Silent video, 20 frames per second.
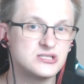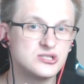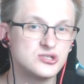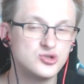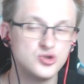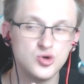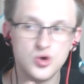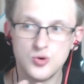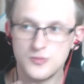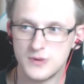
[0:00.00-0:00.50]

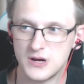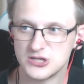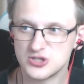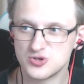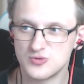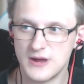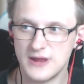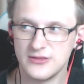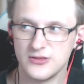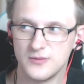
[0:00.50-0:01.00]
too much
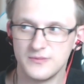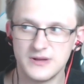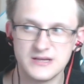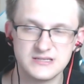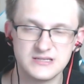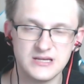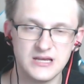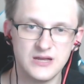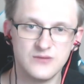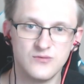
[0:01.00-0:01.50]

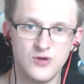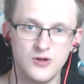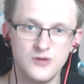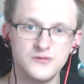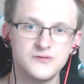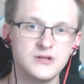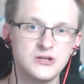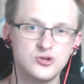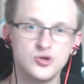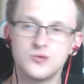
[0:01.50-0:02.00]
randomness involved
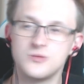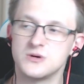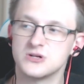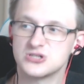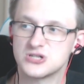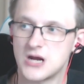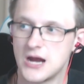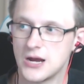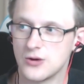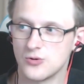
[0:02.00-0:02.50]
and too much
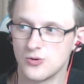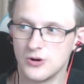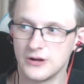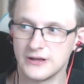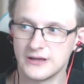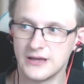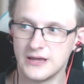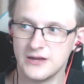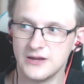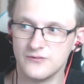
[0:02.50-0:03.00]
high rolling
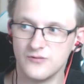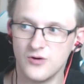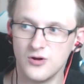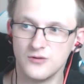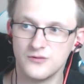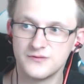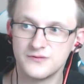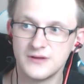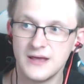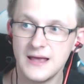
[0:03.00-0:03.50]

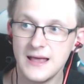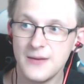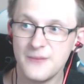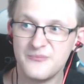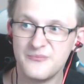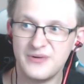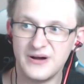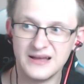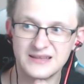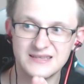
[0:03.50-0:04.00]
involved.
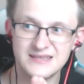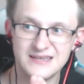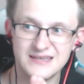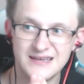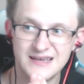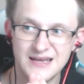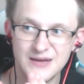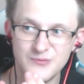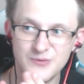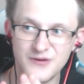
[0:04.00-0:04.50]
But
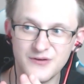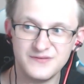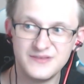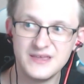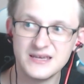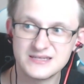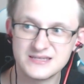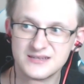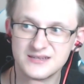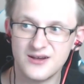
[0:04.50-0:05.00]
with
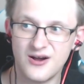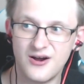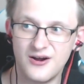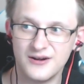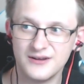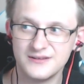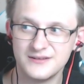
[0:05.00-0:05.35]
this card,